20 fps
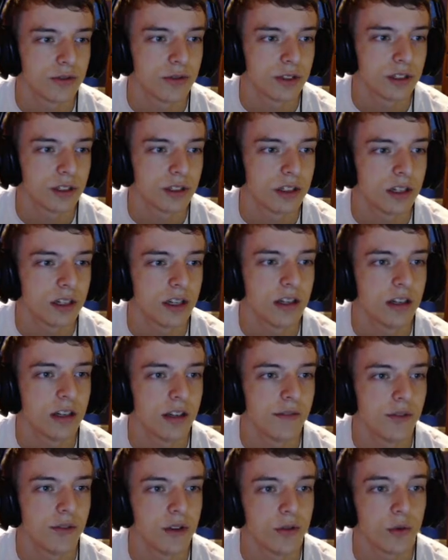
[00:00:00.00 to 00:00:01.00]
good.
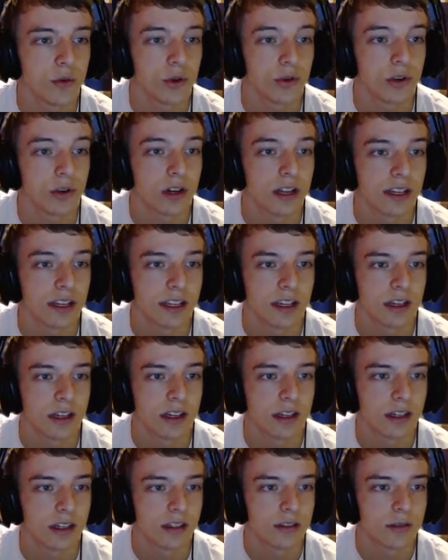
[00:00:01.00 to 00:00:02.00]
If you ever want to run like
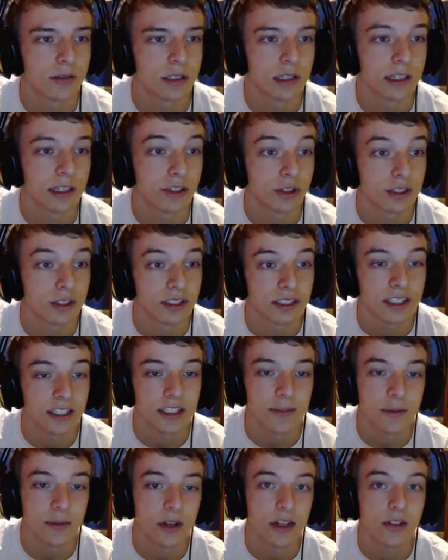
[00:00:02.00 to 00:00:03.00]
an electric seed
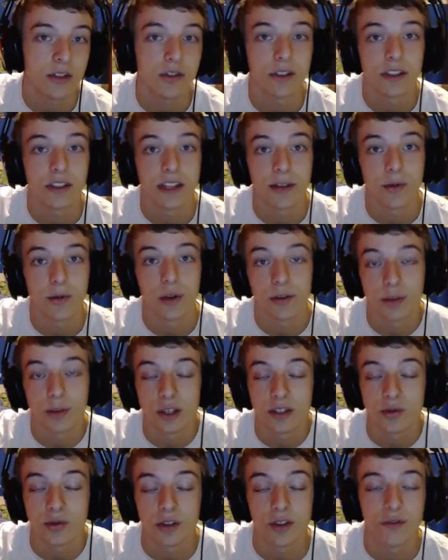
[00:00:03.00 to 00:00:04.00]
mon, you can get that
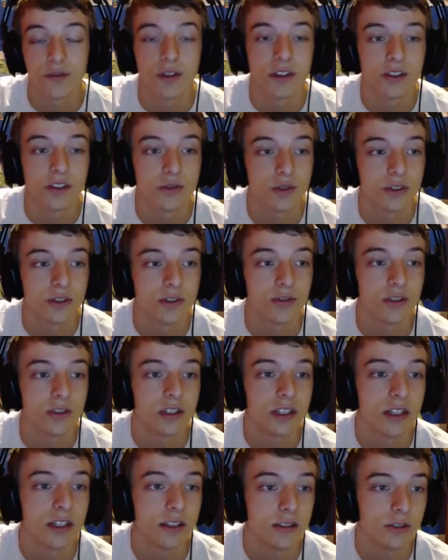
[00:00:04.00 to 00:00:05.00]
+1 defense, which is really
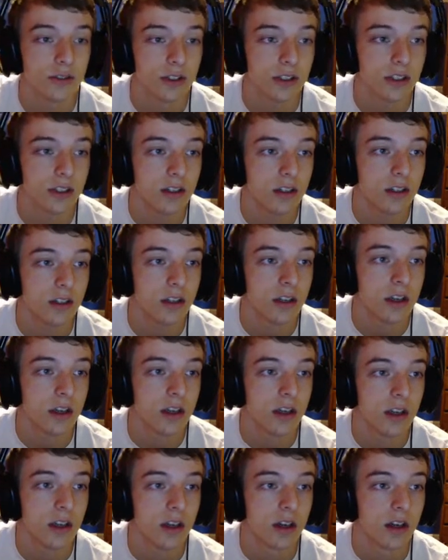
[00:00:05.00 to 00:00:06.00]
nice right there.
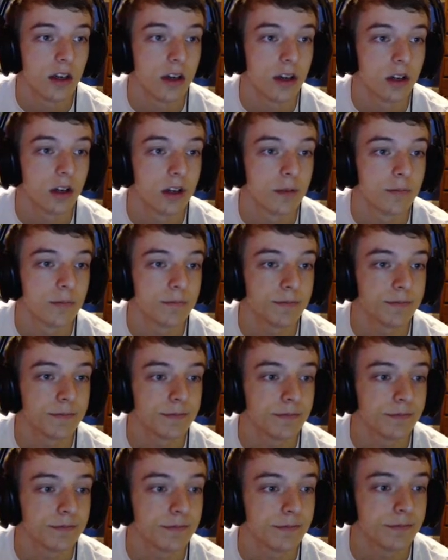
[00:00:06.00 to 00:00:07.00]

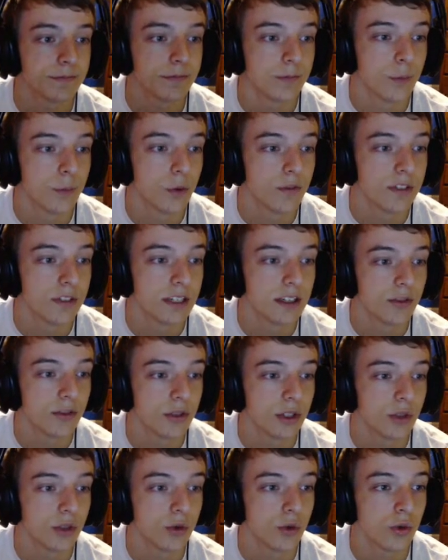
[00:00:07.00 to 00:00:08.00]
Moveset's really
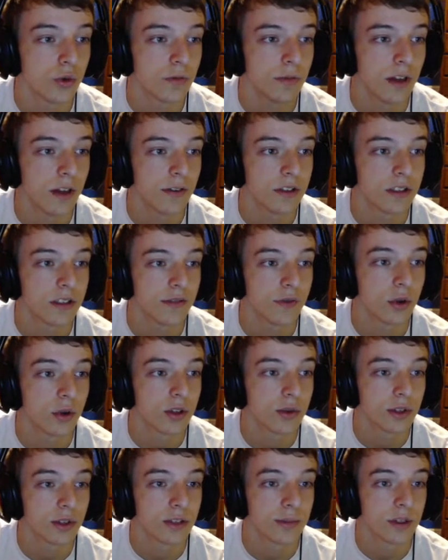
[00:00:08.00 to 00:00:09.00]
cool. Obviously Volt
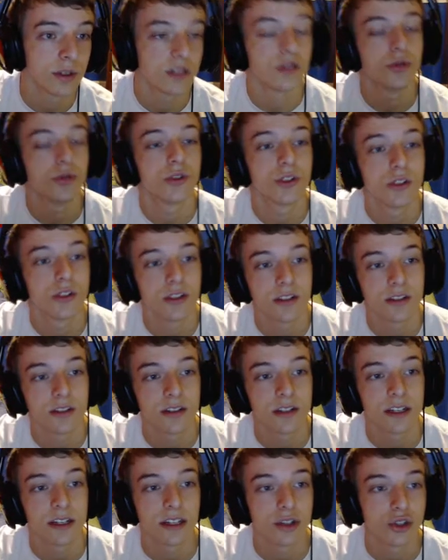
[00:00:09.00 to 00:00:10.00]
Switch plus U-turn doesn't
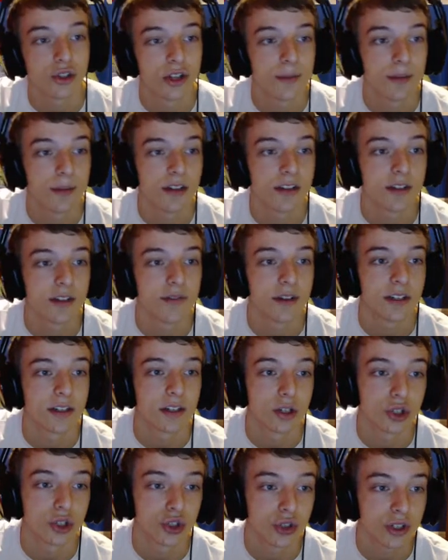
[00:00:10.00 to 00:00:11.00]
let it get trapped by stuff like
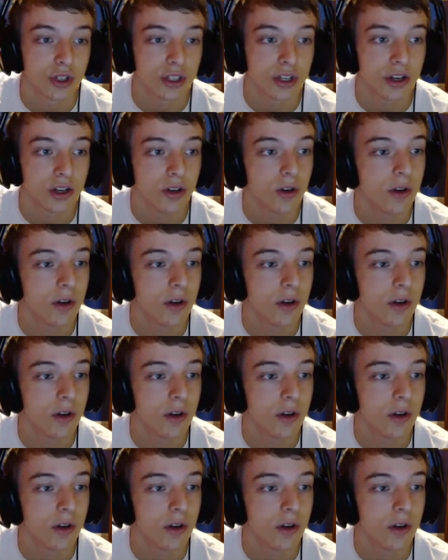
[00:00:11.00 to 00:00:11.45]
Duck Trio.